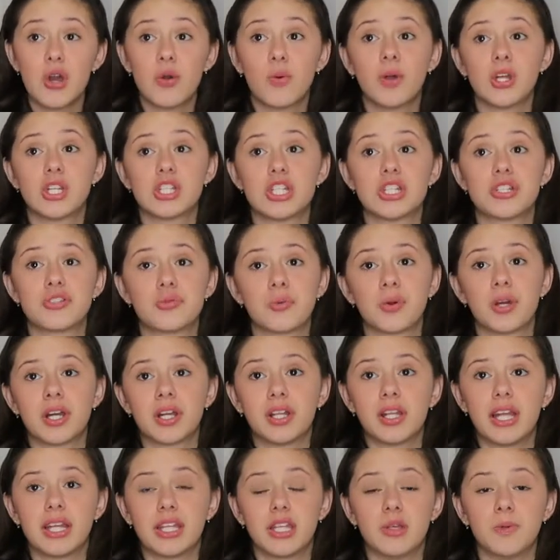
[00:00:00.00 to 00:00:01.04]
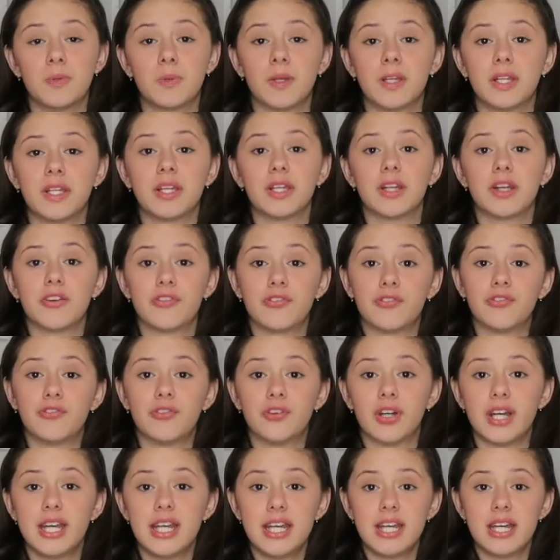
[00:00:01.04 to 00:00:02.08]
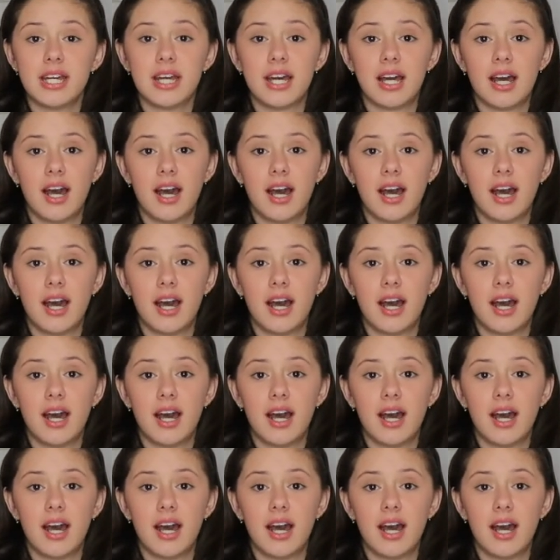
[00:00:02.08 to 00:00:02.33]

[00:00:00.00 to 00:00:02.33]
which is where like you bring your foot